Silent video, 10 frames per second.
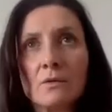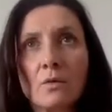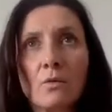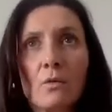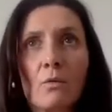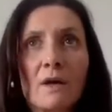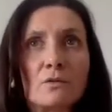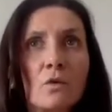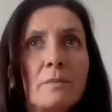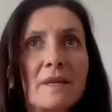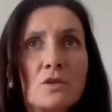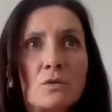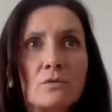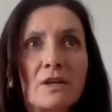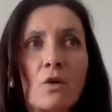what could be
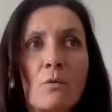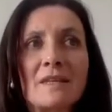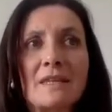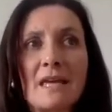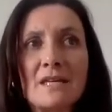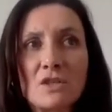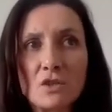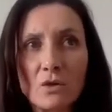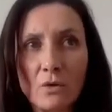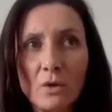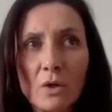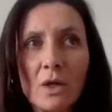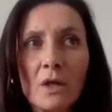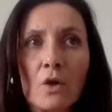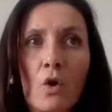your recommendation
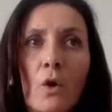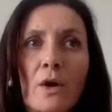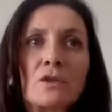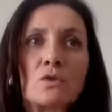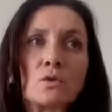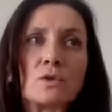going to